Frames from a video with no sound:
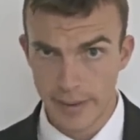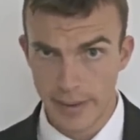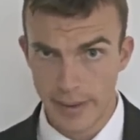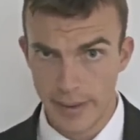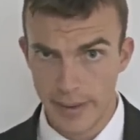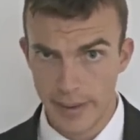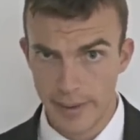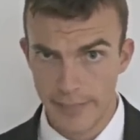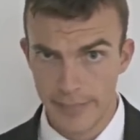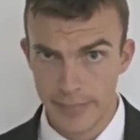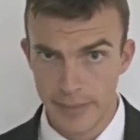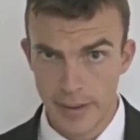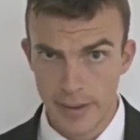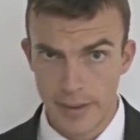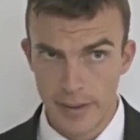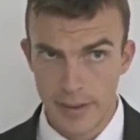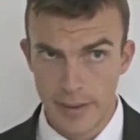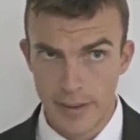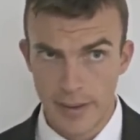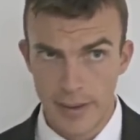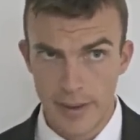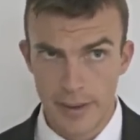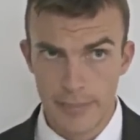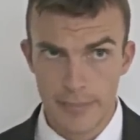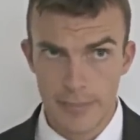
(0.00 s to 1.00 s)
Uh,
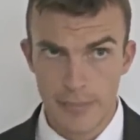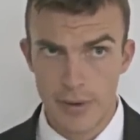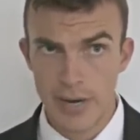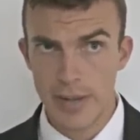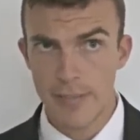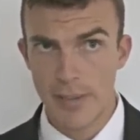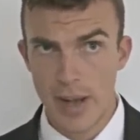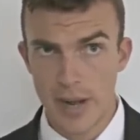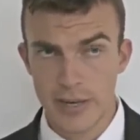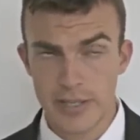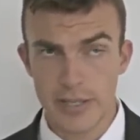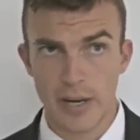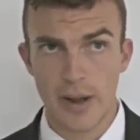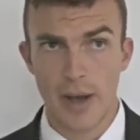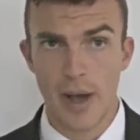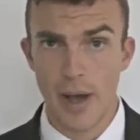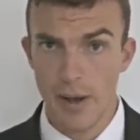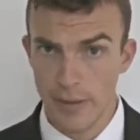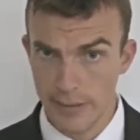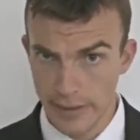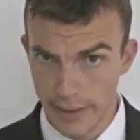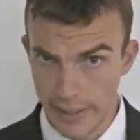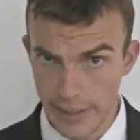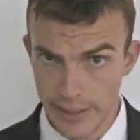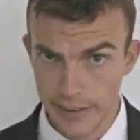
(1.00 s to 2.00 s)
pretty much
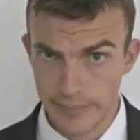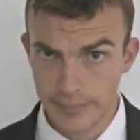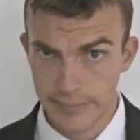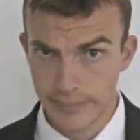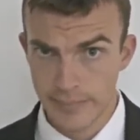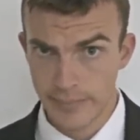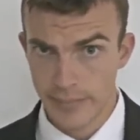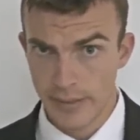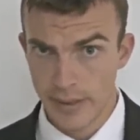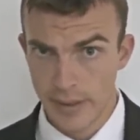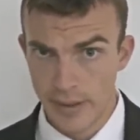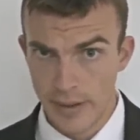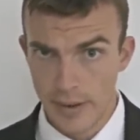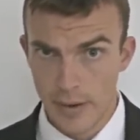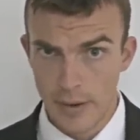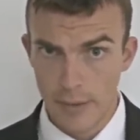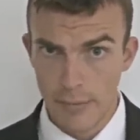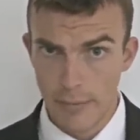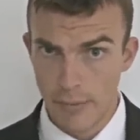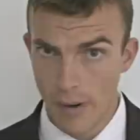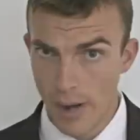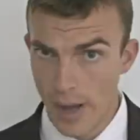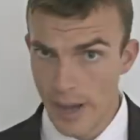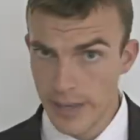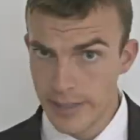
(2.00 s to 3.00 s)
only
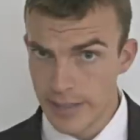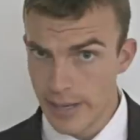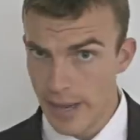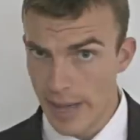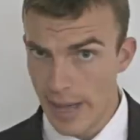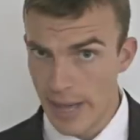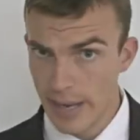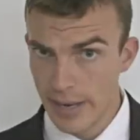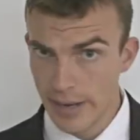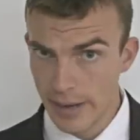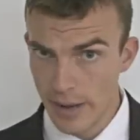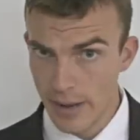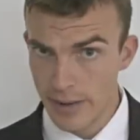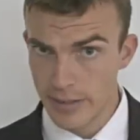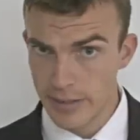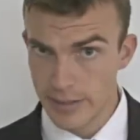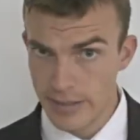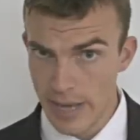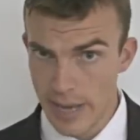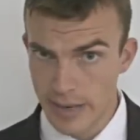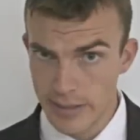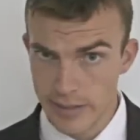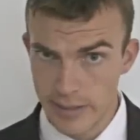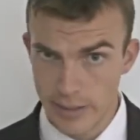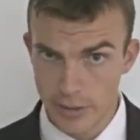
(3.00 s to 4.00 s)
white Anglo
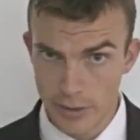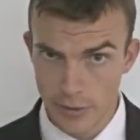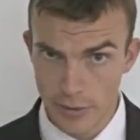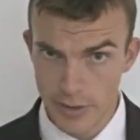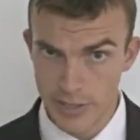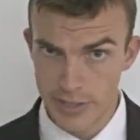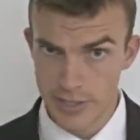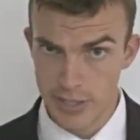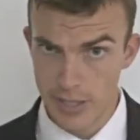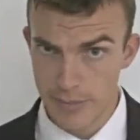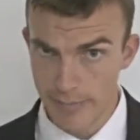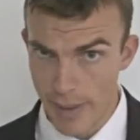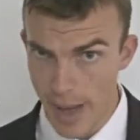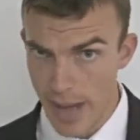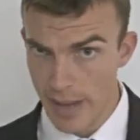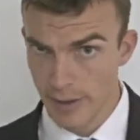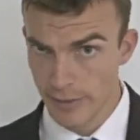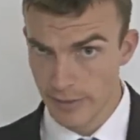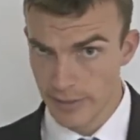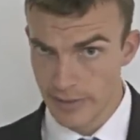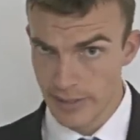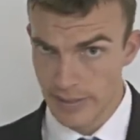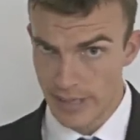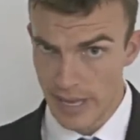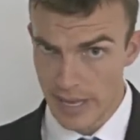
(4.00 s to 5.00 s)
Saxon Christian
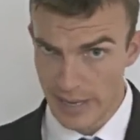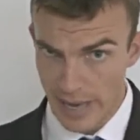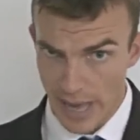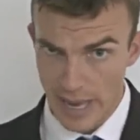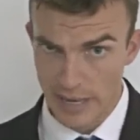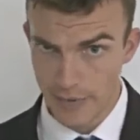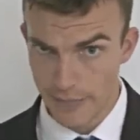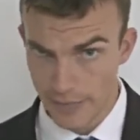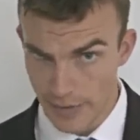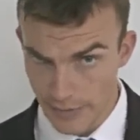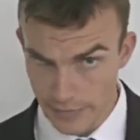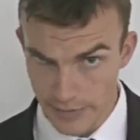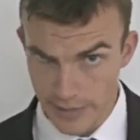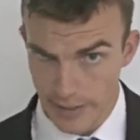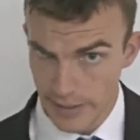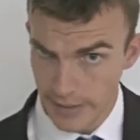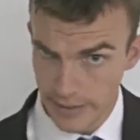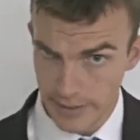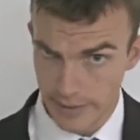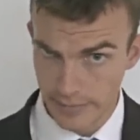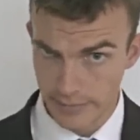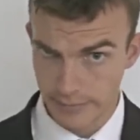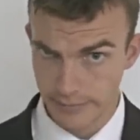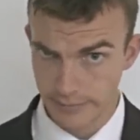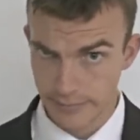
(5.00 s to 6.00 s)
males in their late
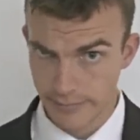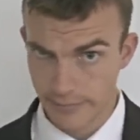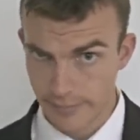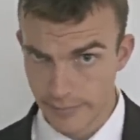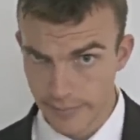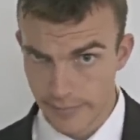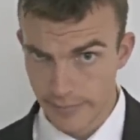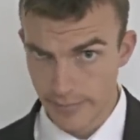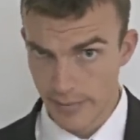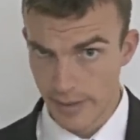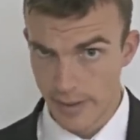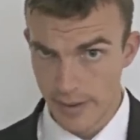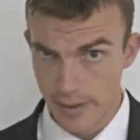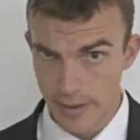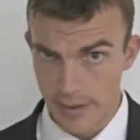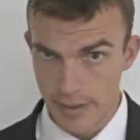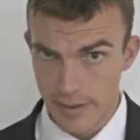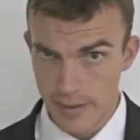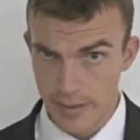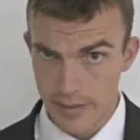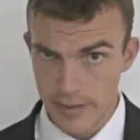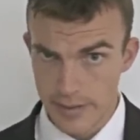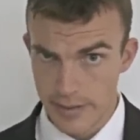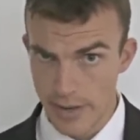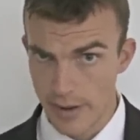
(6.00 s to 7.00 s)
50s.
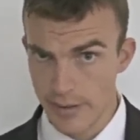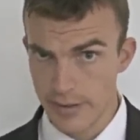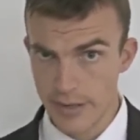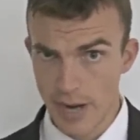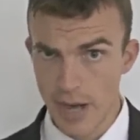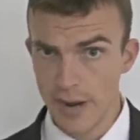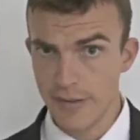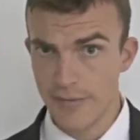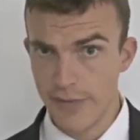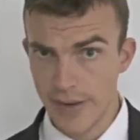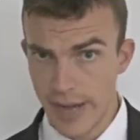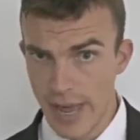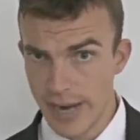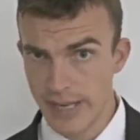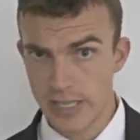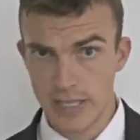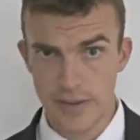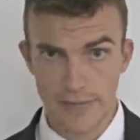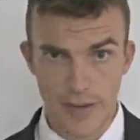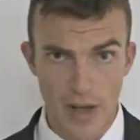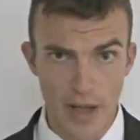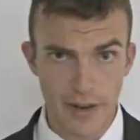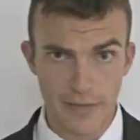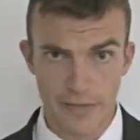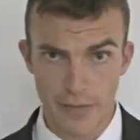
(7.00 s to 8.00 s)
So don't forget
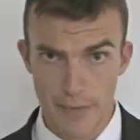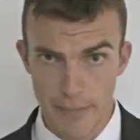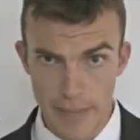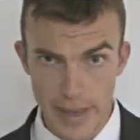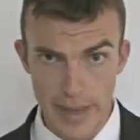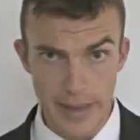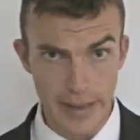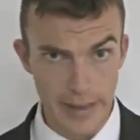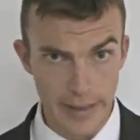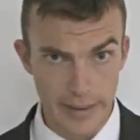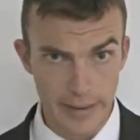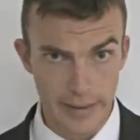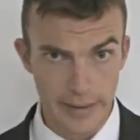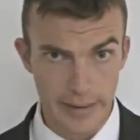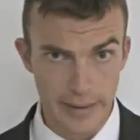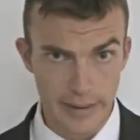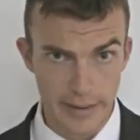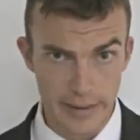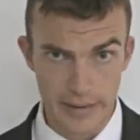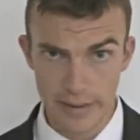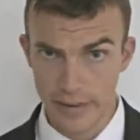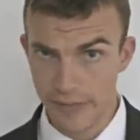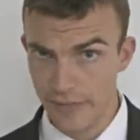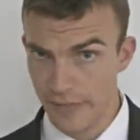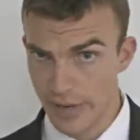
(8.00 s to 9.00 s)
to vote for me
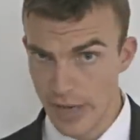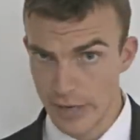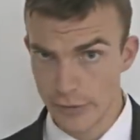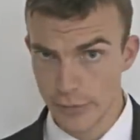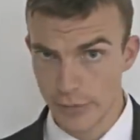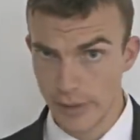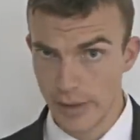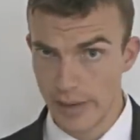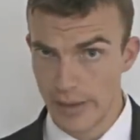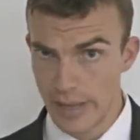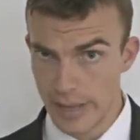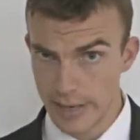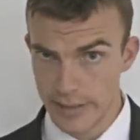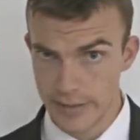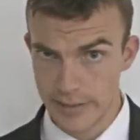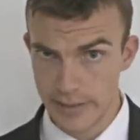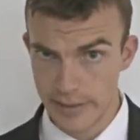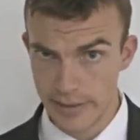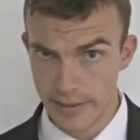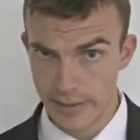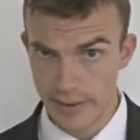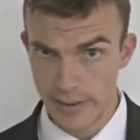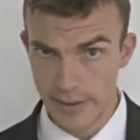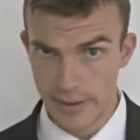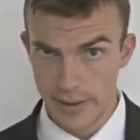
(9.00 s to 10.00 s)
in the federal
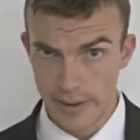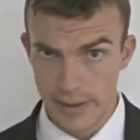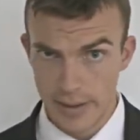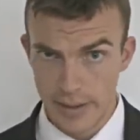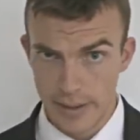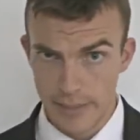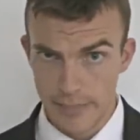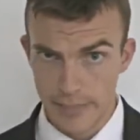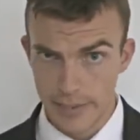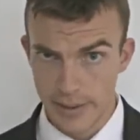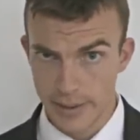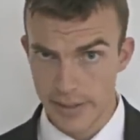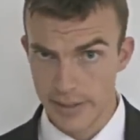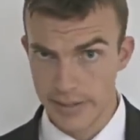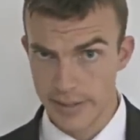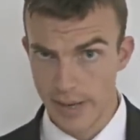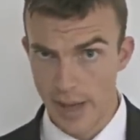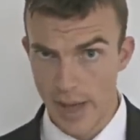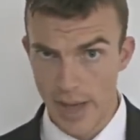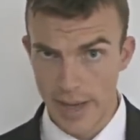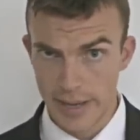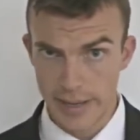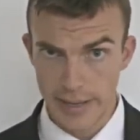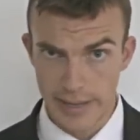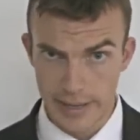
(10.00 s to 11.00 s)
election because
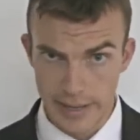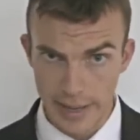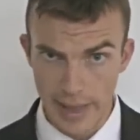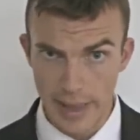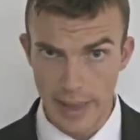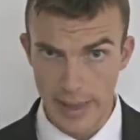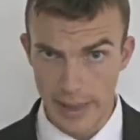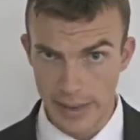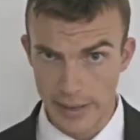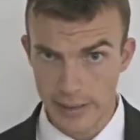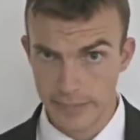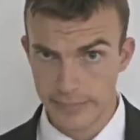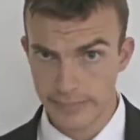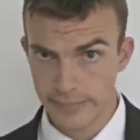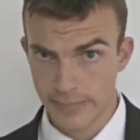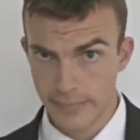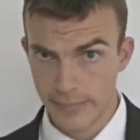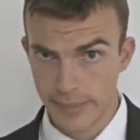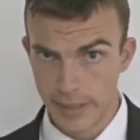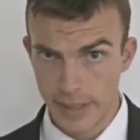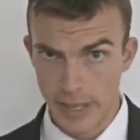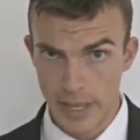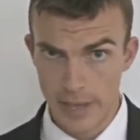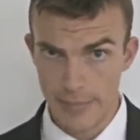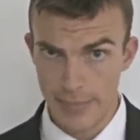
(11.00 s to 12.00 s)
I care
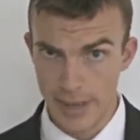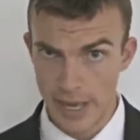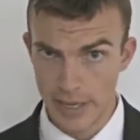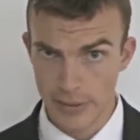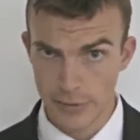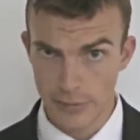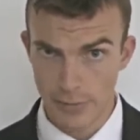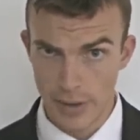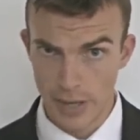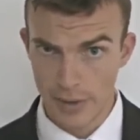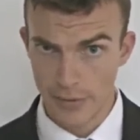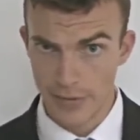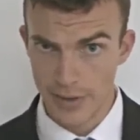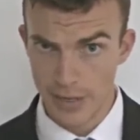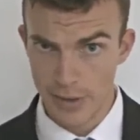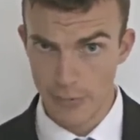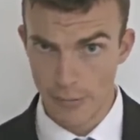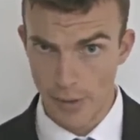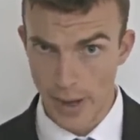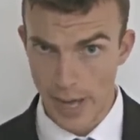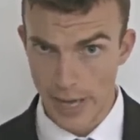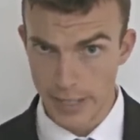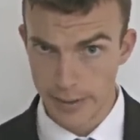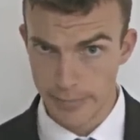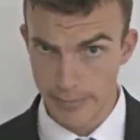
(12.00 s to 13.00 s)
about wealthy
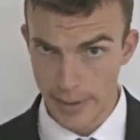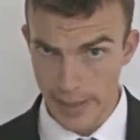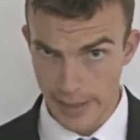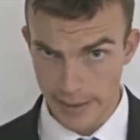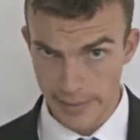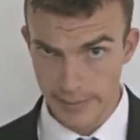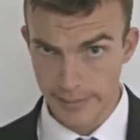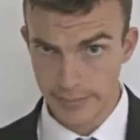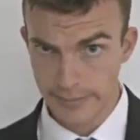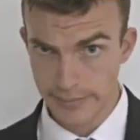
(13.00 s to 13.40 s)
white men